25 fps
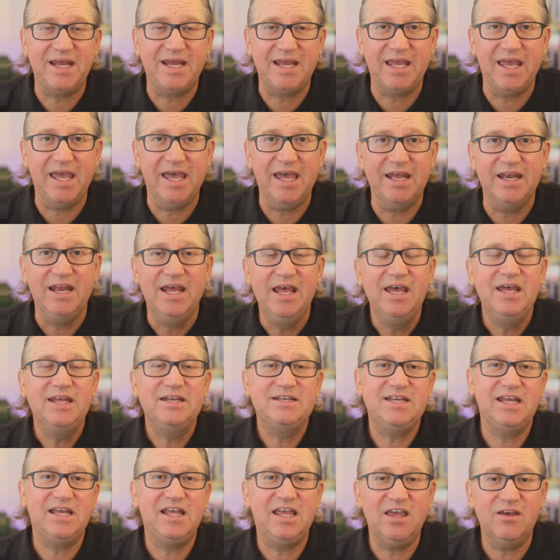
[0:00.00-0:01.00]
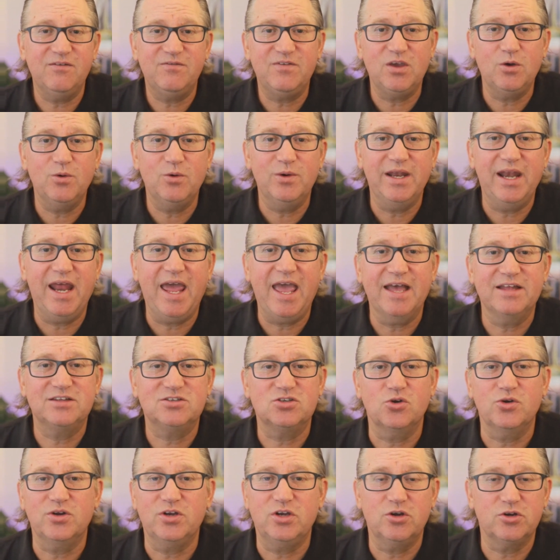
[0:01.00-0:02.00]
it to give you an
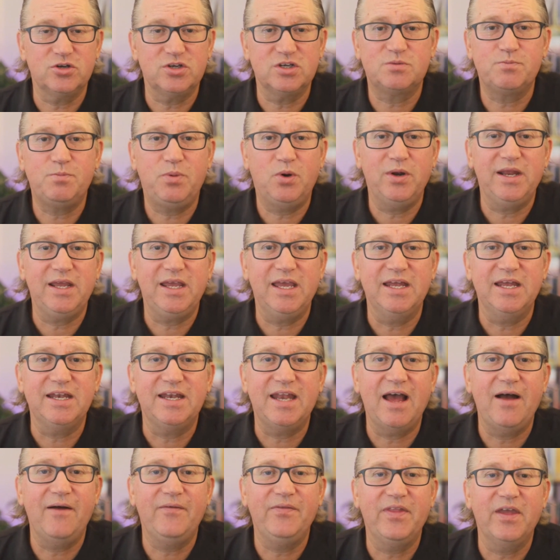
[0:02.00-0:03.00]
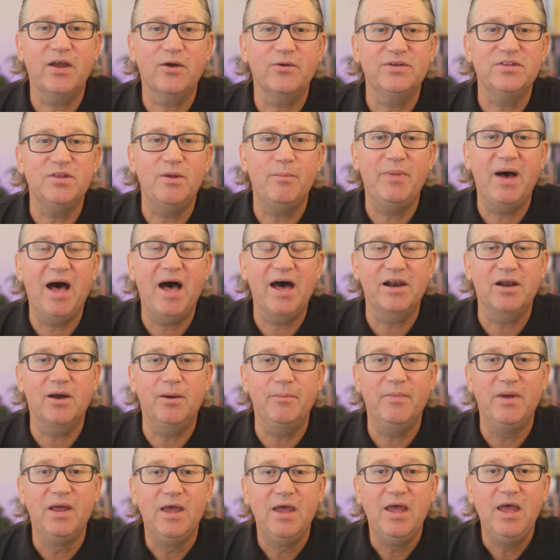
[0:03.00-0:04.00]
answer, and you're just putting it down there in the bottom.
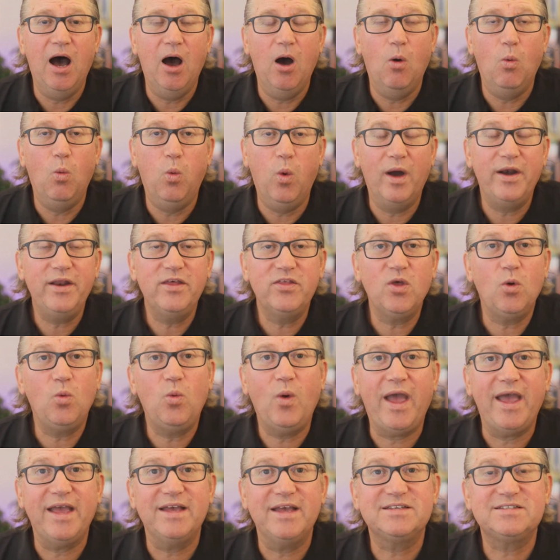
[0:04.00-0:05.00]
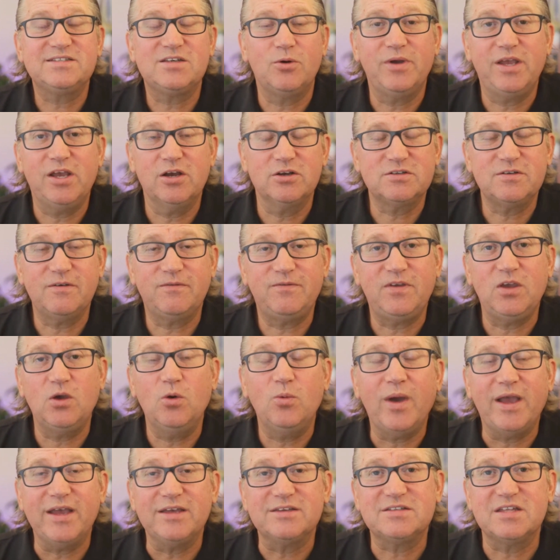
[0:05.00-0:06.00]
One of the ways, so here's a few
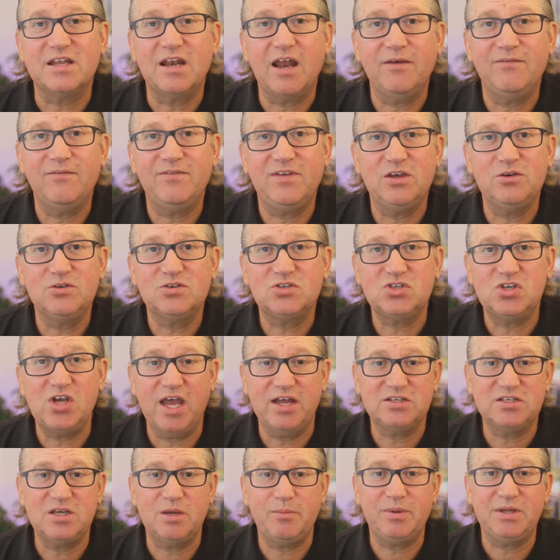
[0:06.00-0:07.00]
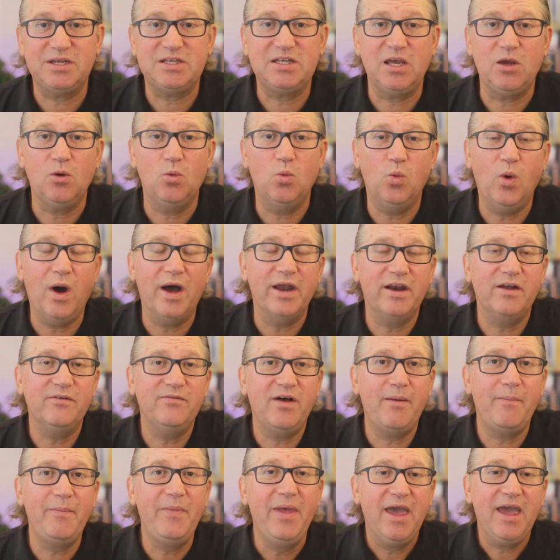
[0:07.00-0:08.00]
ways that I've used ChatGPT. One of
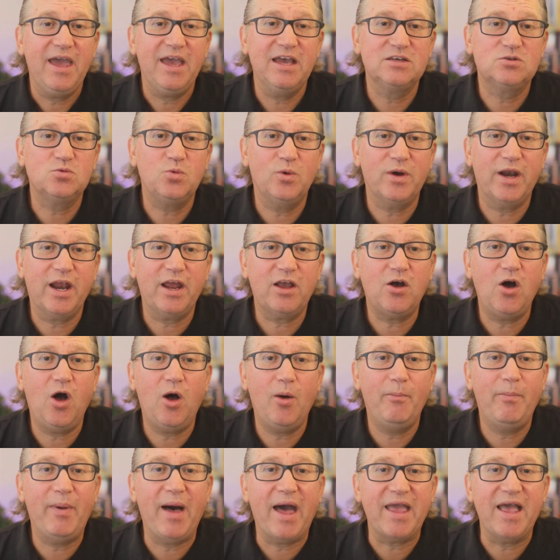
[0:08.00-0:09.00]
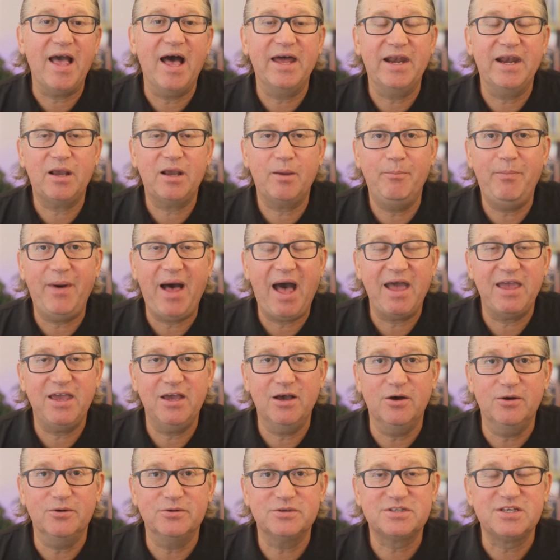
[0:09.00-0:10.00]
them is what I call bionic
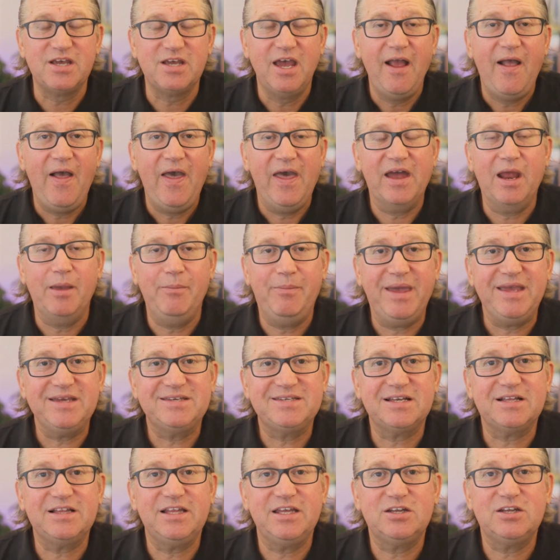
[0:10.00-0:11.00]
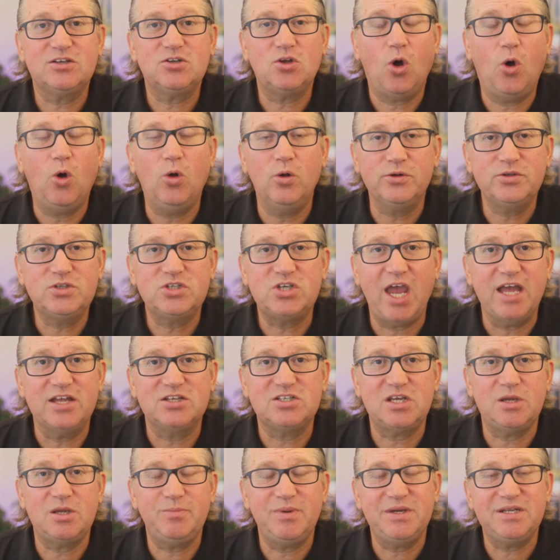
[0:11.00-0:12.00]
bios. And I basically told
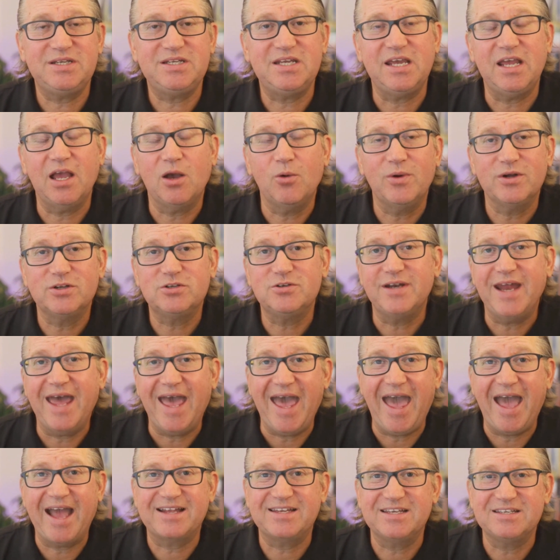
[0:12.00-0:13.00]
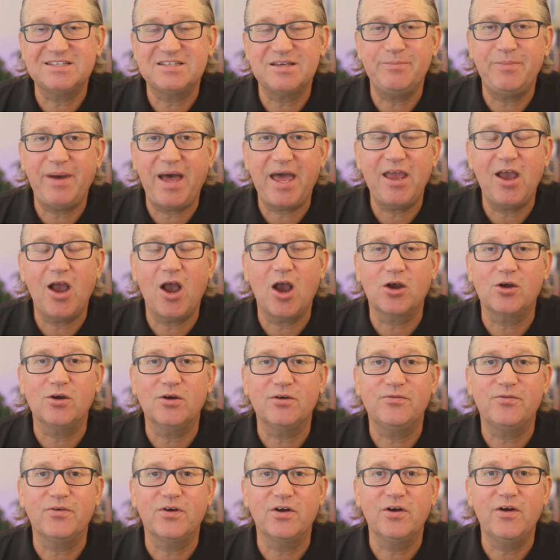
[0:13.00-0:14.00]
ChatGPT, I want you to act as a
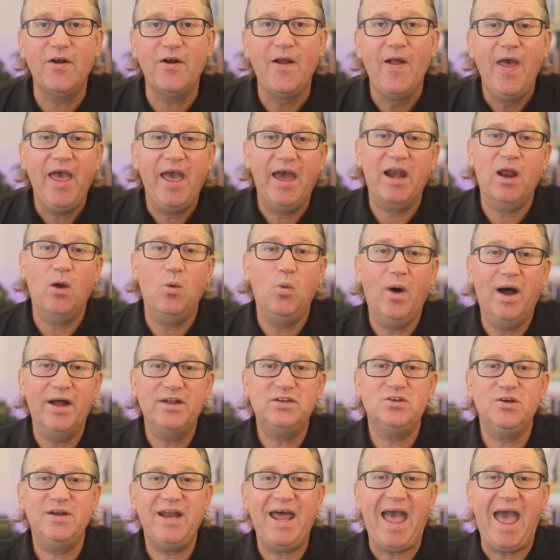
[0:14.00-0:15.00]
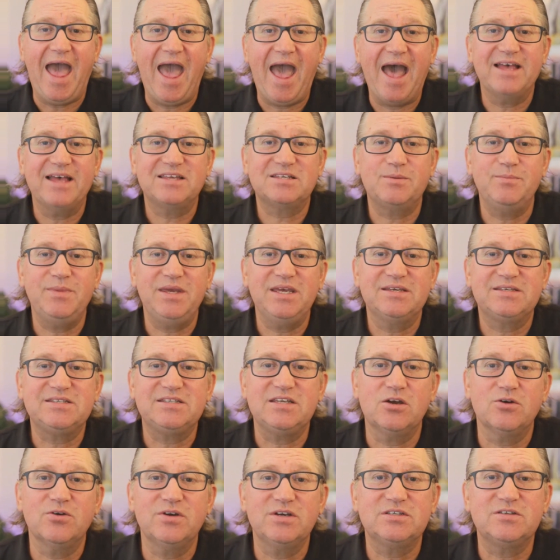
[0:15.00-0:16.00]
biographer, and I want you to ask me a
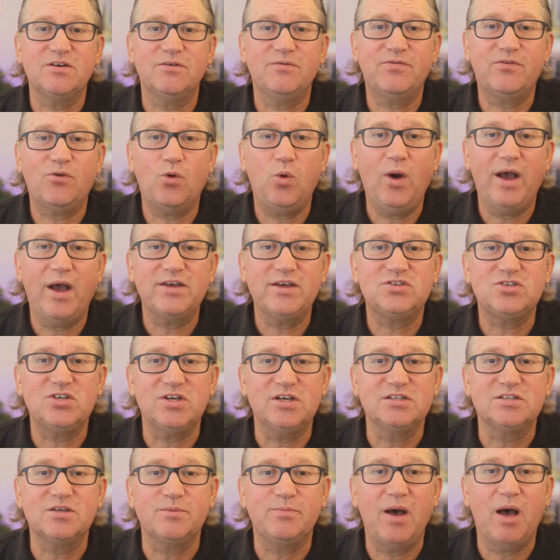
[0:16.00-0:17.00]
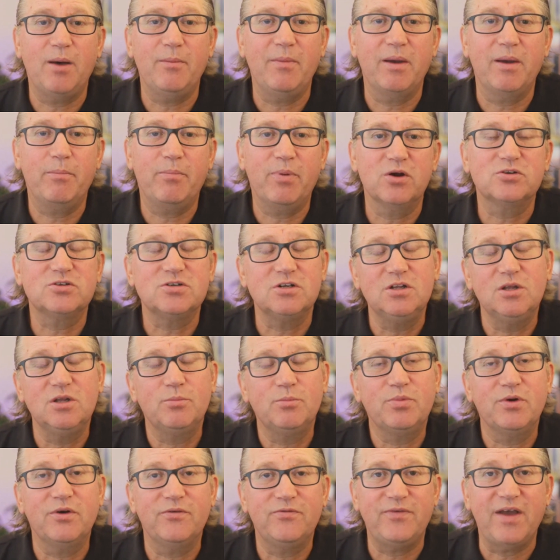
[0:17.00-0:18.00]
series of questions about my personal and
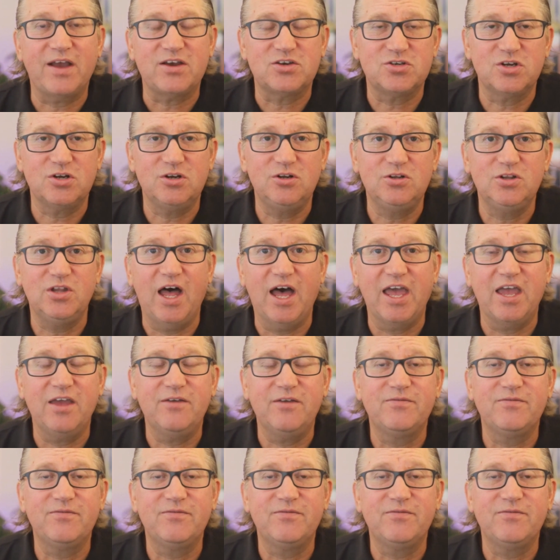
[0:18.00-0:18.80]
professional life,